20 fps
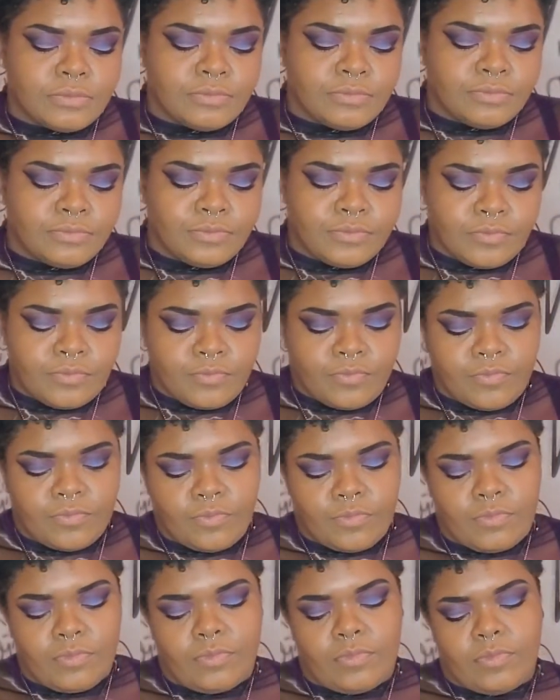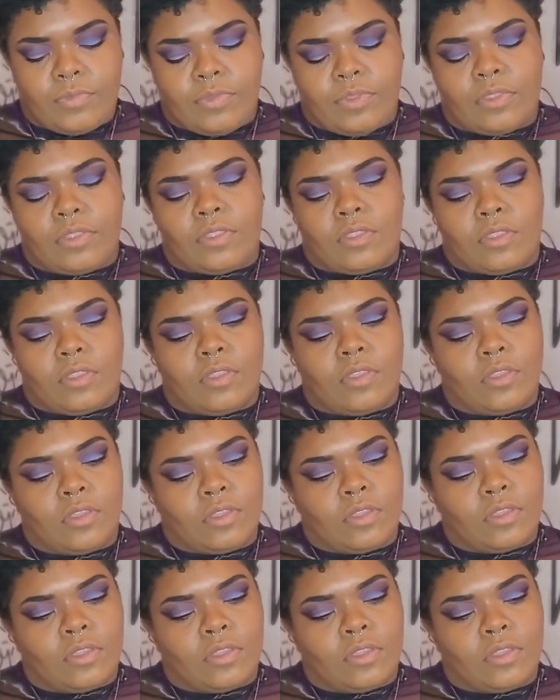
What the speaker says: [no speech]